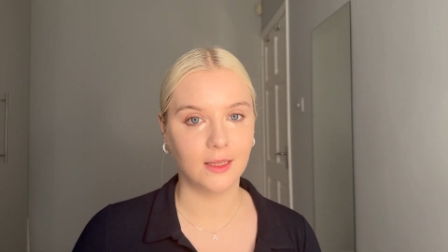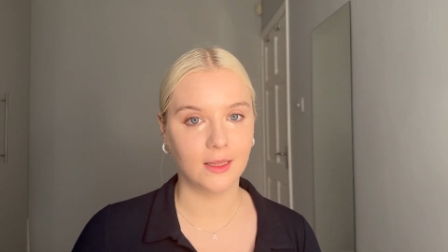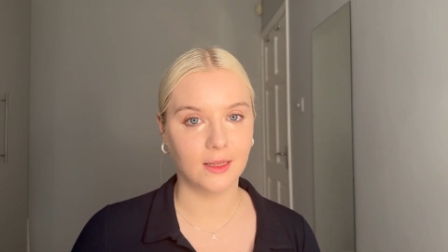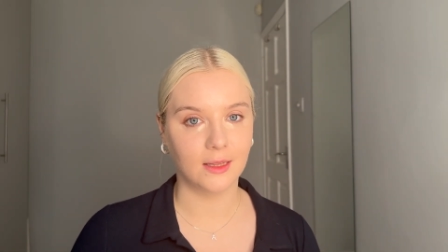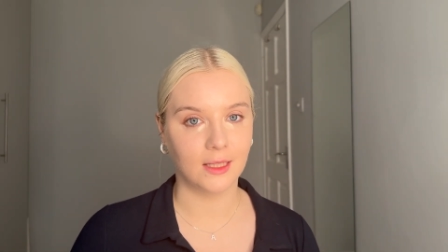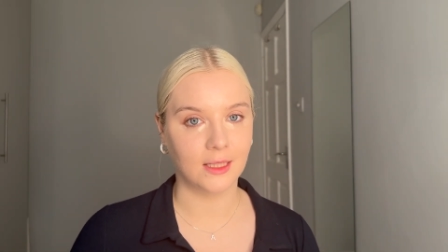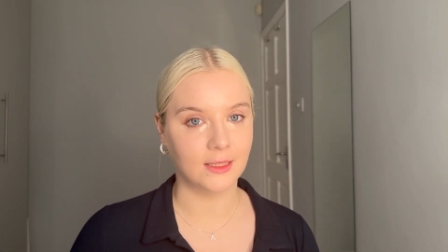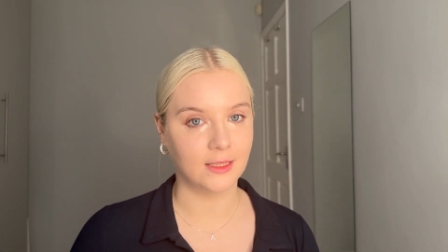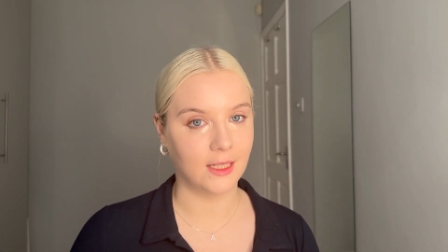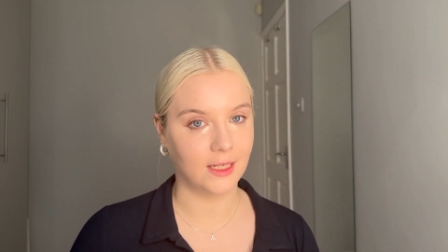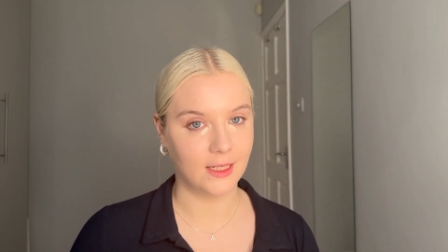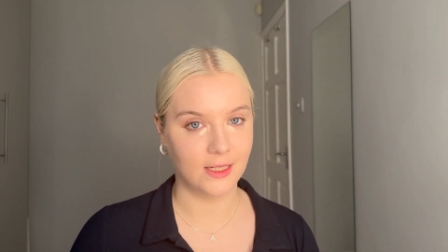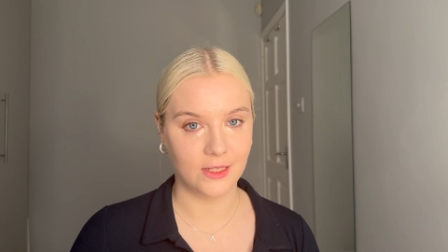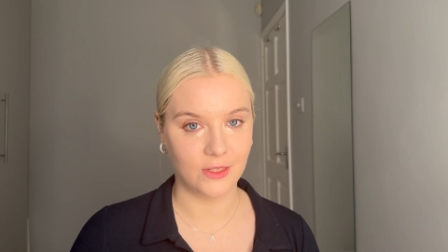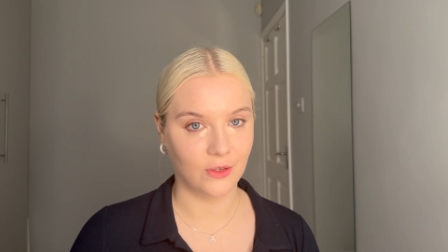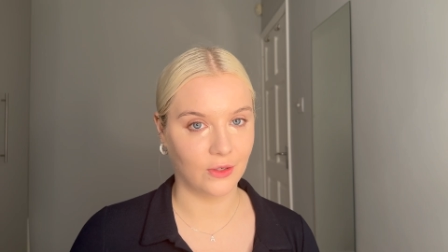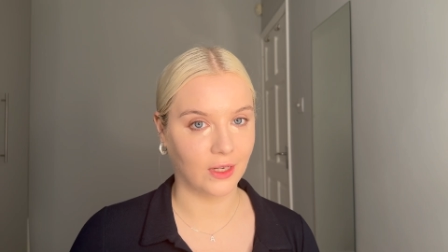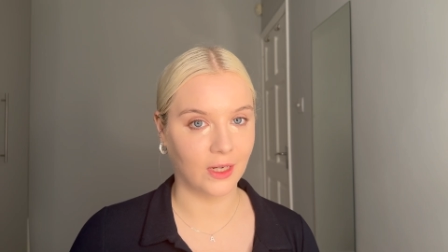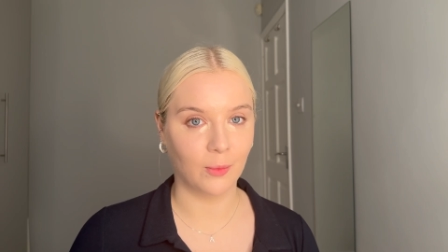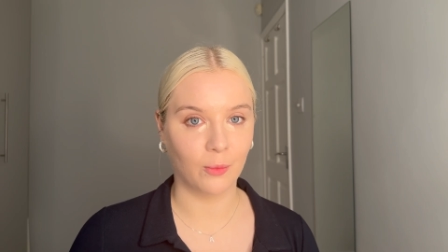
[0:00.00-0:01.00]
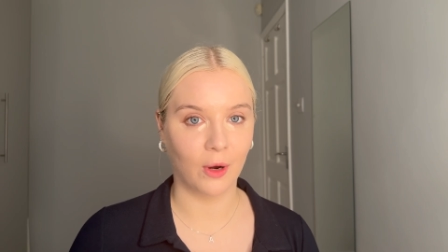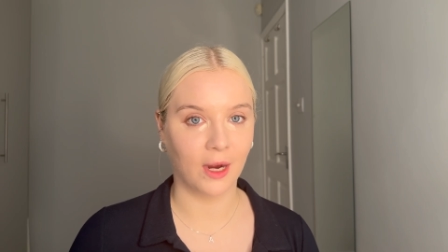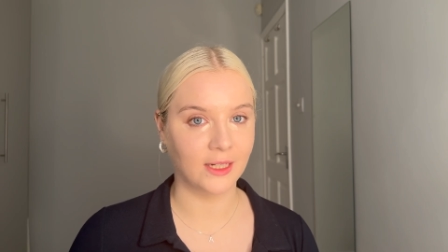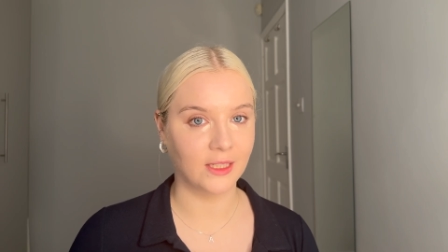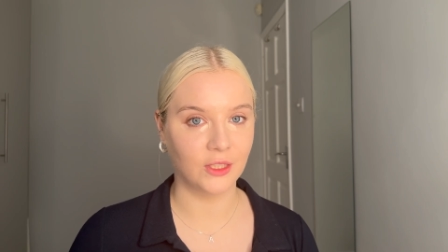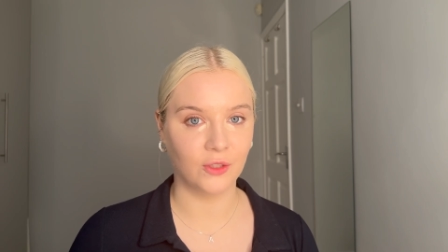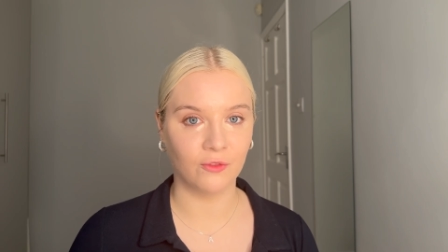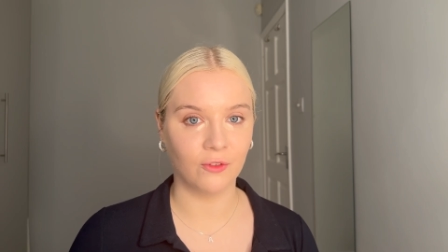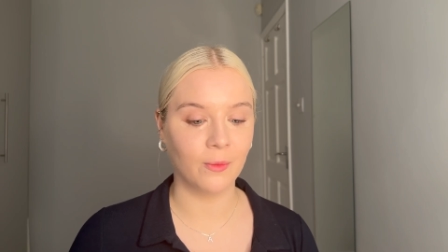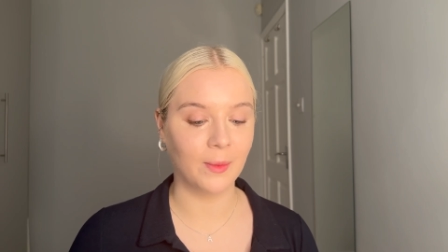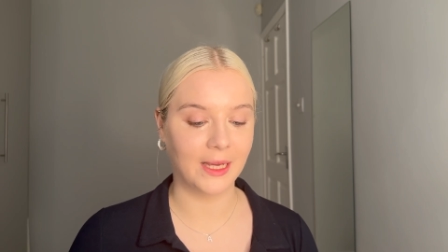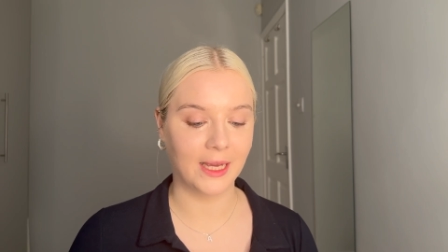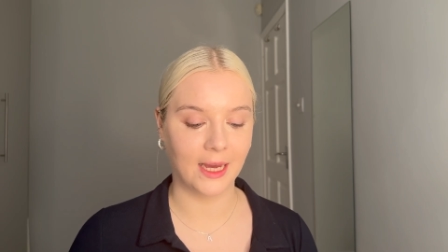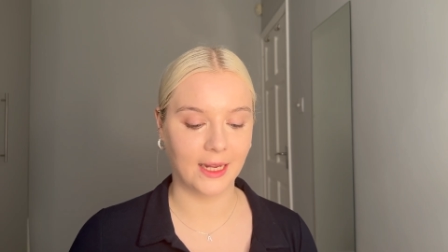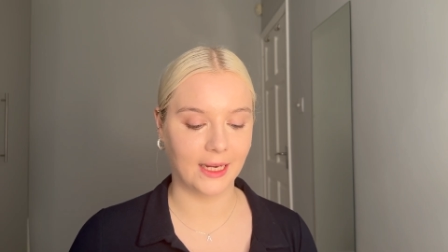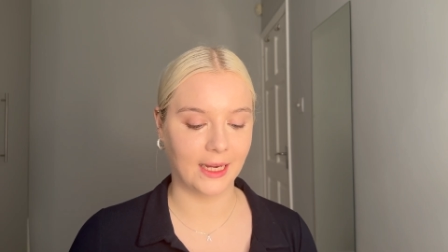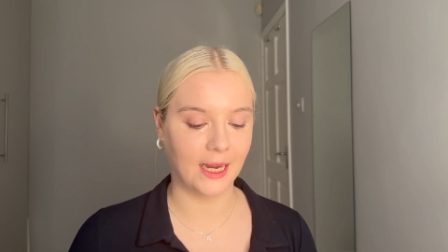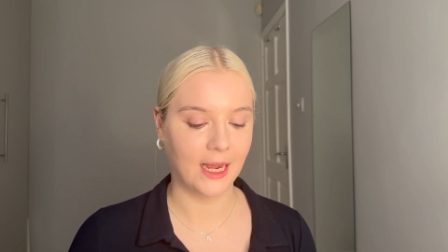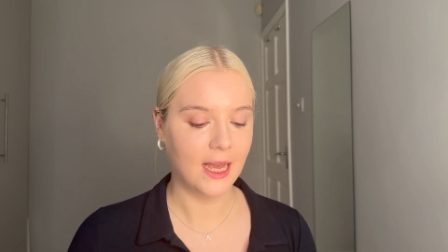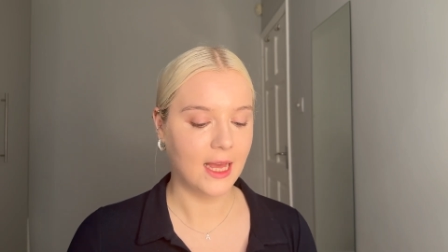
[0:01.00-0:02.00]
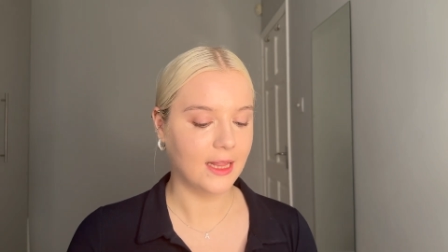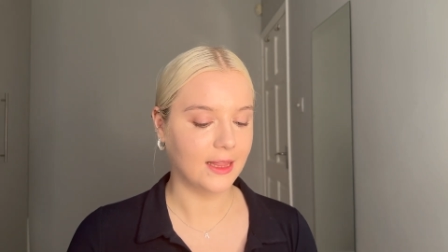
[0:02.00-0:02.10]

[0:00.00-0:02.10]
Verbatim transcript: this shade is not going to brighten for me honey